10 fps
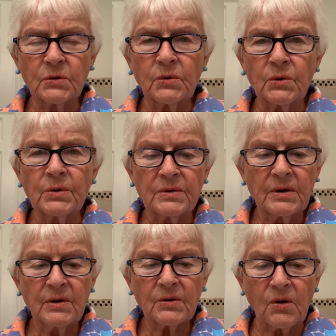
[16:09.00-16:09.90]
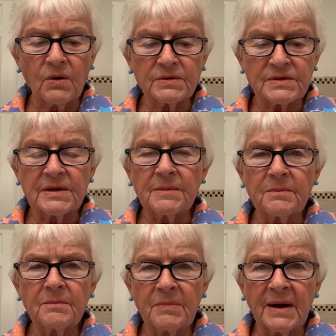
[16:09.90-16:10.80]
the Lord calls
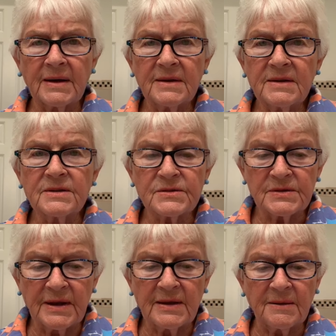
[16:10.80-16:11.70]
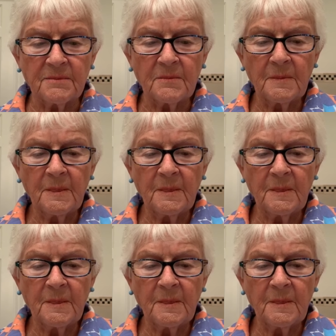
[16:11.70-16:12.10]
him by his name,